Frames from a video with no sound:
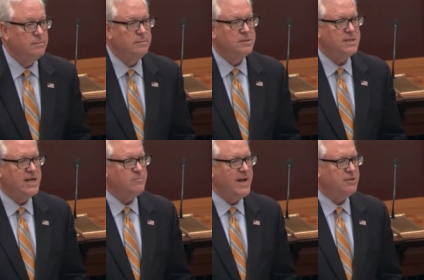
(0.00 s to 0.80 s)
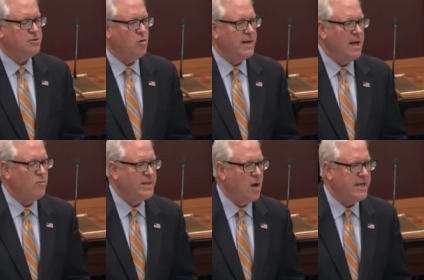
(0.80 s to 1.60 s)
It's not as bad as going out
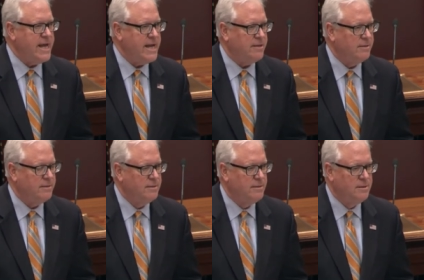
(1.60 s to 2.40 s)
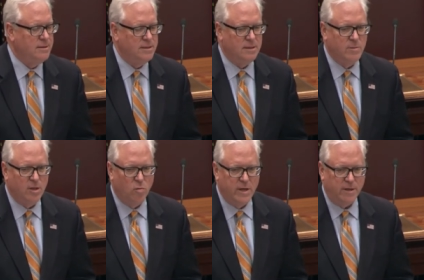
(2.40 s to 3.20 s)
without heat in the
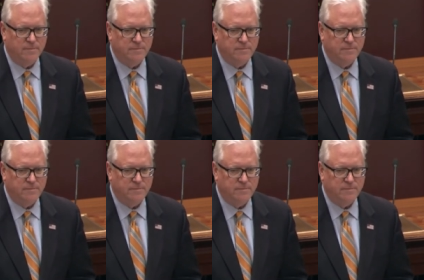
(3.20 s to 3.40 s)
middle of winter